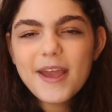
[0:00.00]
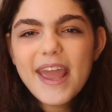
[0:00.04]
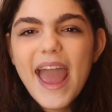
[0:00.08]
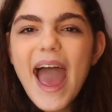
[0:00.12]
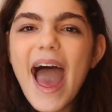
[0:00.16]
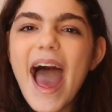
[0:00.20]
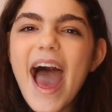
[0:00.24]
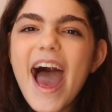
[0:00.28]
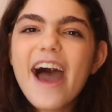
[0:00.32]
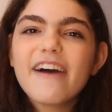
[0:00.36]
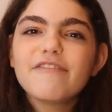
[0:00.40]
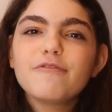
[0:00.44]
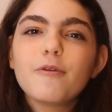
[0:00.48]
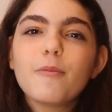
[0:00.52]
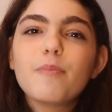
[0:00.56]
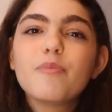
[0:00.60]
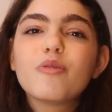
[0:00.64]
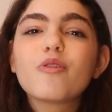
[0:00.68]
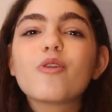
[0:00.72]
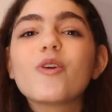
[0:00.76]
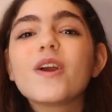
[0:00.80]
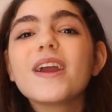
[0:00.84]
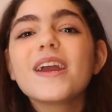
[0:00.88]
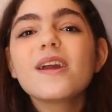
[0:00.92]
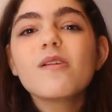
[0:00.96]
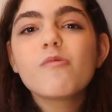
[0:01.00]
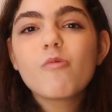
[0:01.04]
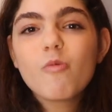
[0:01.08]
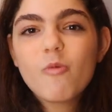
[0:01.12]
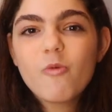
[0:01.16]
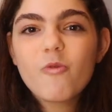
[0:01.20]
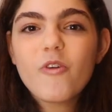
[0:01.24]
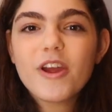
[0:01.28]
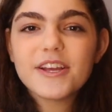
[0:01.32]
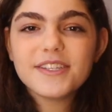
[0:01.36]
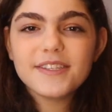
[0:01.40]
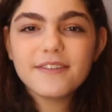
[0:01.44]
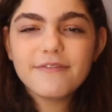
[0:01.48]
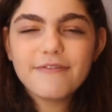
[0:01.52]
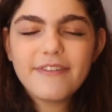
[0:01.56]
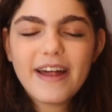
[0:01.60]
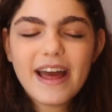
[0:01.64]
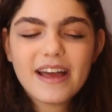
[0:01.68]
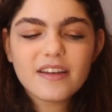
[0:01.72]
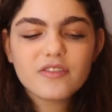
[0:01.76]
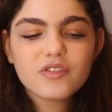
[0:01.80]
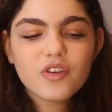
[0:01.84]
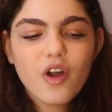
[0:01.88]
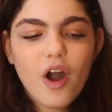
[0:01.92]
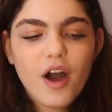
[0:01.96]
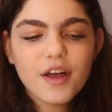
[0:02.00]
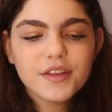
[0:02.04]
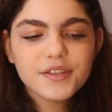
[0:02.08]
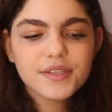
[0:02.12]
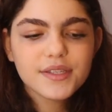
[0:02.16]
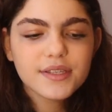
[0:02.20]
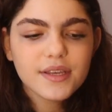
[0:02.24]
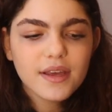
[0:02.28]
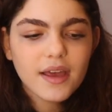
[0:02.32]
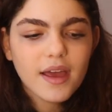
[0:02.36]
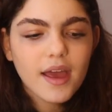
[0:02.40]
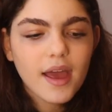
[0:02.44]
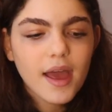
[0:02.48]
we have pre-written flashcards.